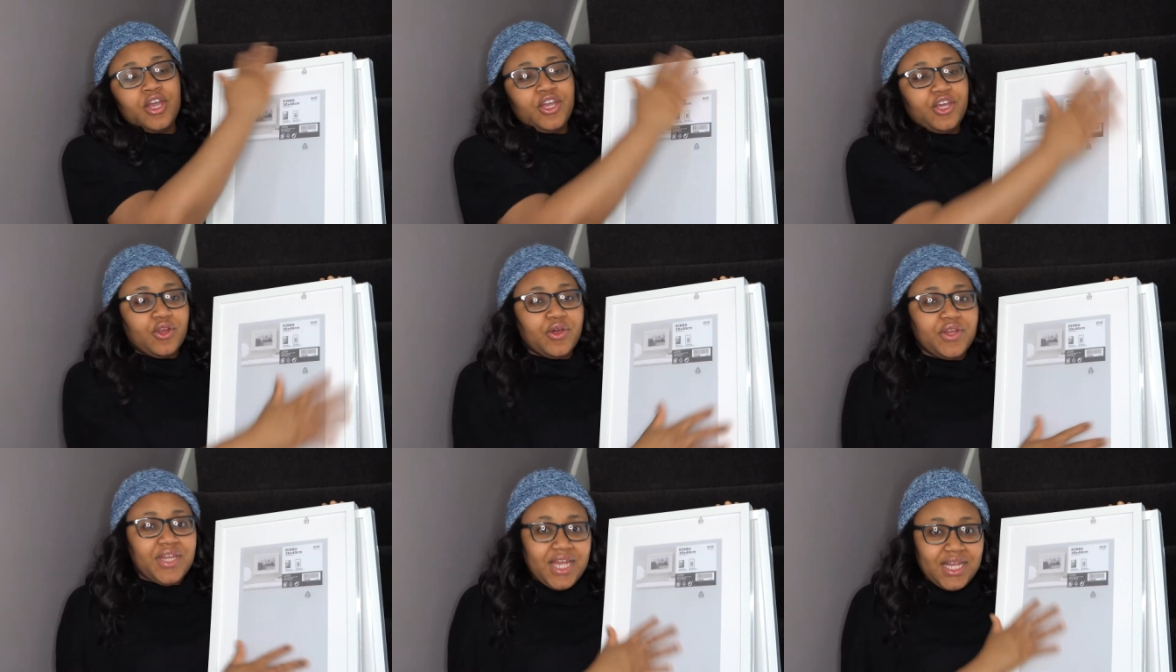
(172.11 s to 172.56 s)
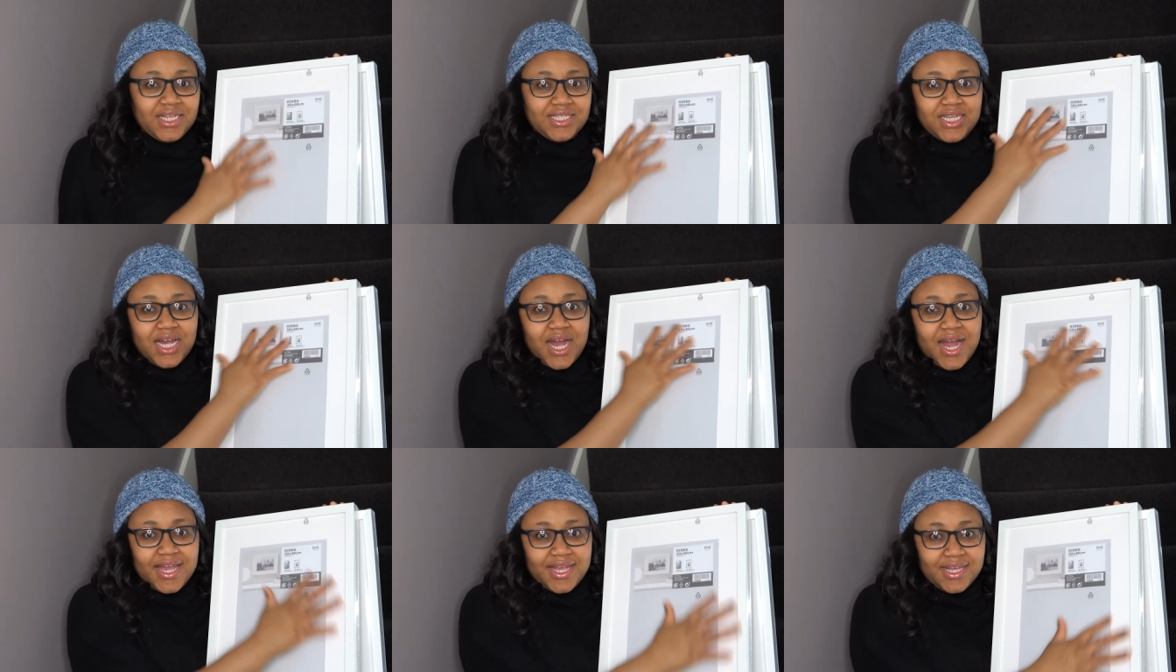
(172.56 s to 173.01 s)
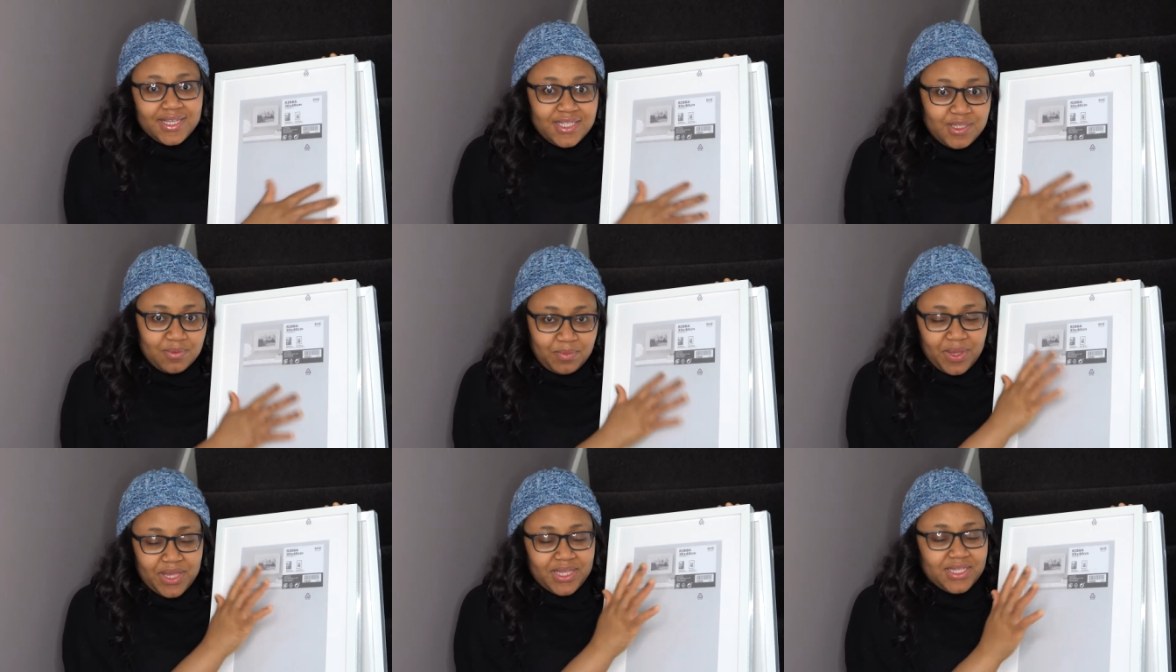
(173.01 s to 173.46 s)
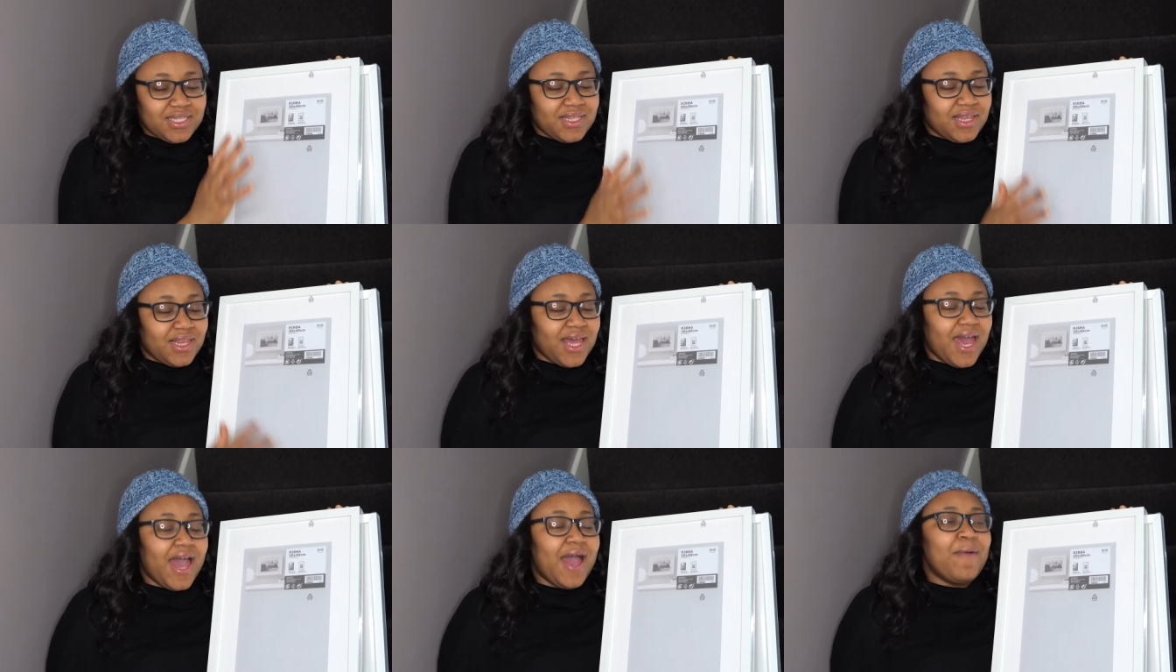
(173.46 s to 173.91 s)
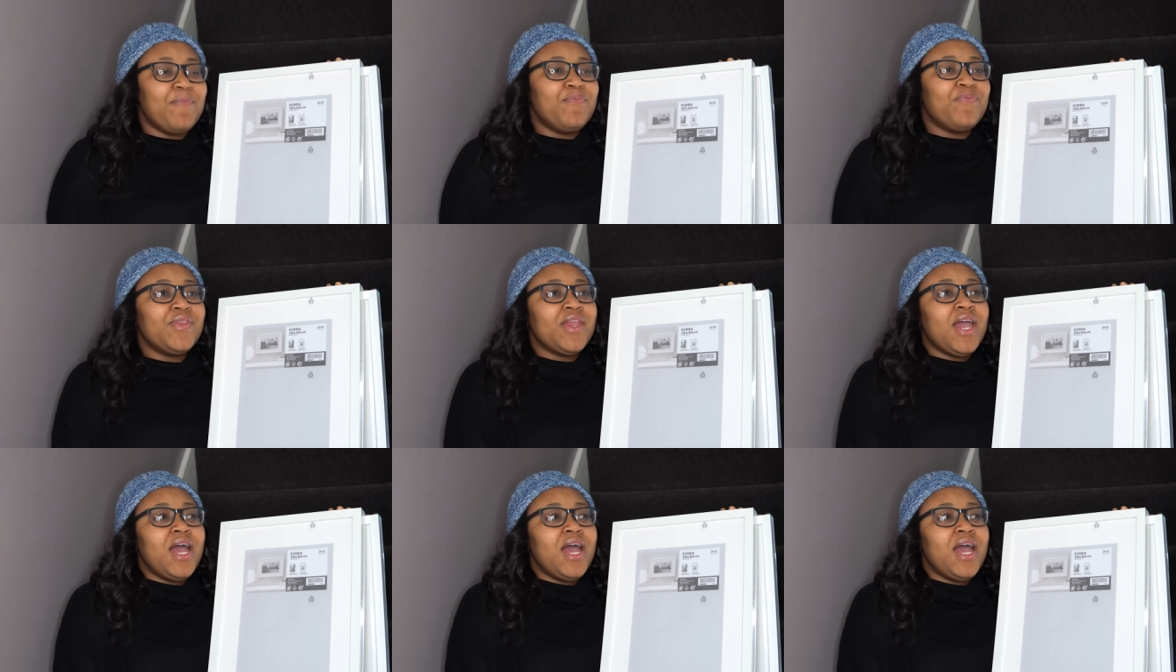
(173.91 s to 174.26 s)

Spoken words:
you know, the entire space there.